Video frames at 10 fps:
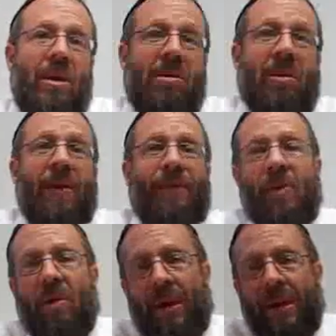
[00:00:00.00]
So
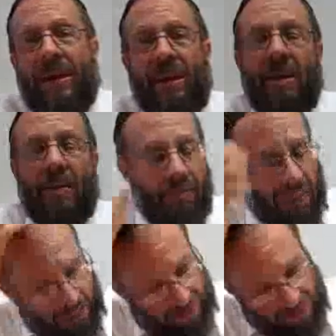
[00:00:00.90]
therefore, a
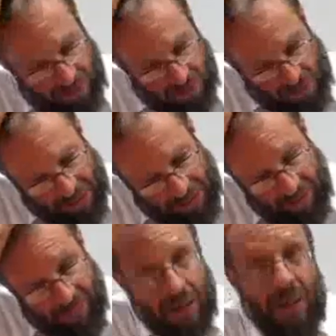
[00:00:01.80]
modern
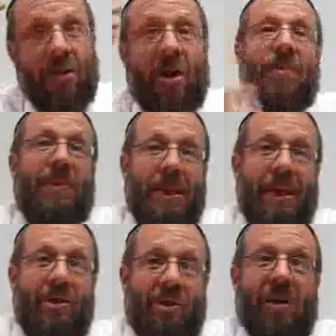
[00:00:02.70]
scientific
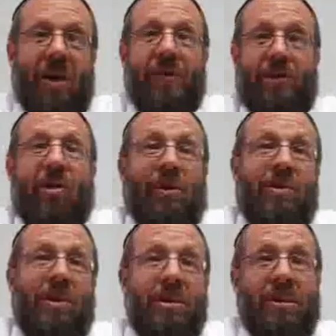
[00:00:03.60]
interpretation of the
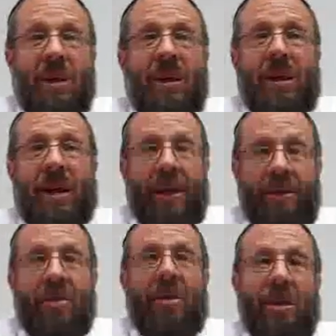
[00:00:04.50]
scriptures
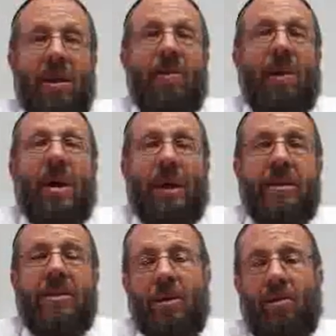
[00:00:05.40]
actually
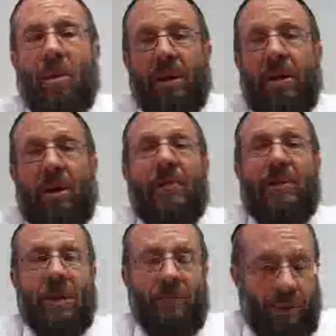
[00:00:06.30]
combines what the
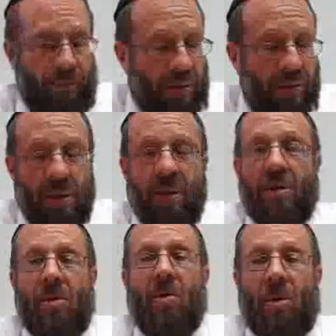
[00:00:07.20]
Chovos
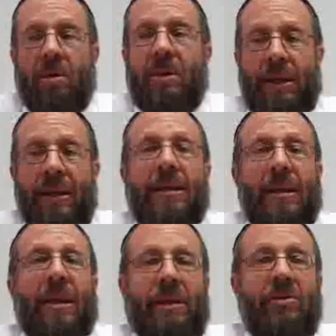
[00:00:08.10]
calls
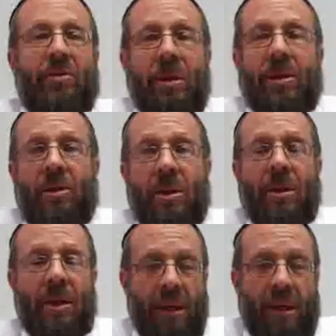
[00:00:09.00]
intellect and
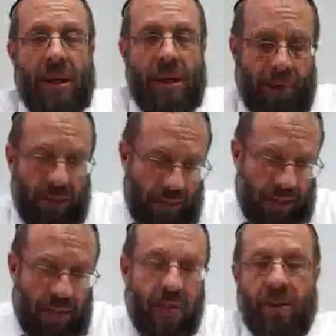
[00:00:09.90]
tradition, and
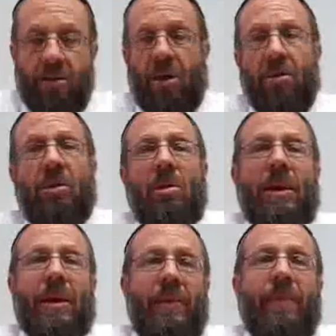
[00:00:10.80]
in so
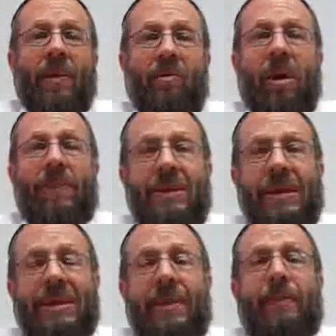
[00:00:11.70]
doing
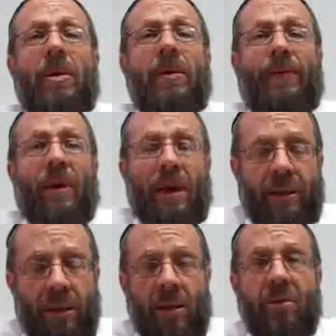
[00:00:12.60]
represents a bona
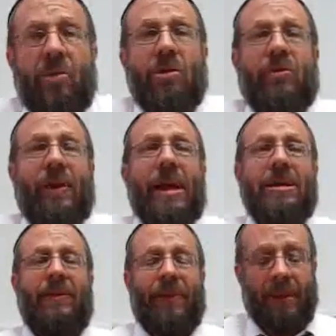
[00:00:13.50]
fide Jewish
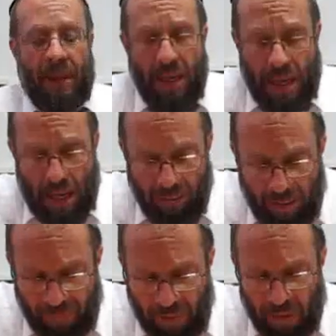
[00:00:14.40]
philosophy.
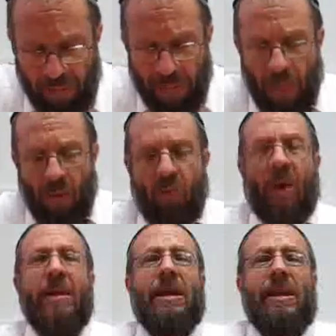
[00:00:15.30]
However,
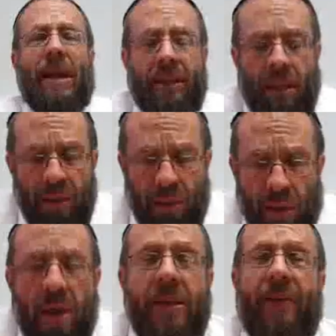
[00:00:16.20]
one cannot
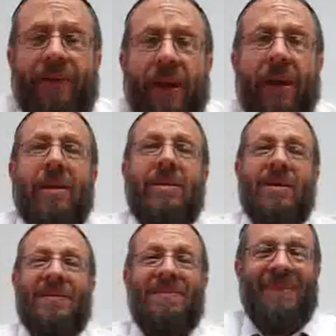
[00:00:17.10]
deny the fact
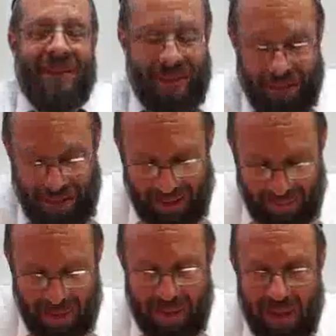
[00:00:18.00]
that
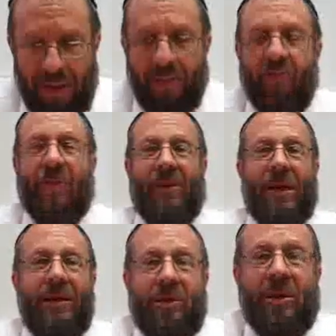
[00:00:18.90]
after the
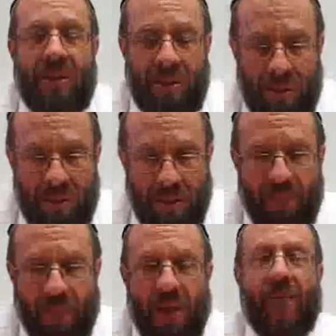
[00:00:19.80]
revelations
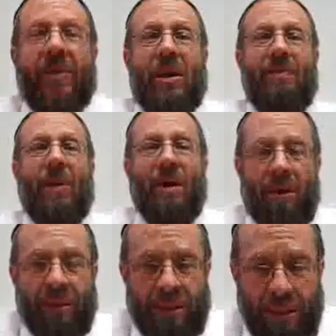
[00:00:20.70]
of the
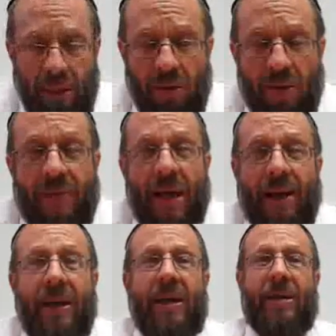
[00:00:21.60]
Kabbalah, the Gili of the
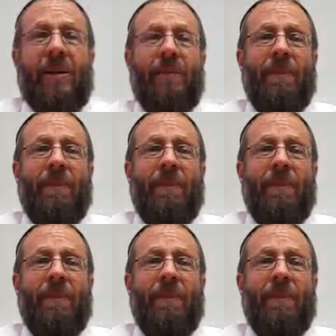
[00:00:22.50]
Ari,